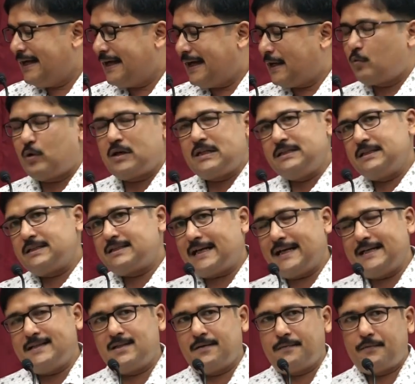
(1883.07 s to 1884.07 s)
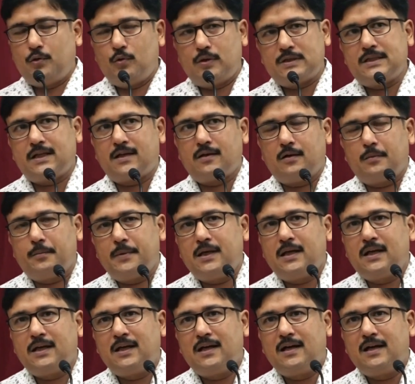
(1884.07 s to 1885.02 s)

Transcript: And what is the size of U S economy?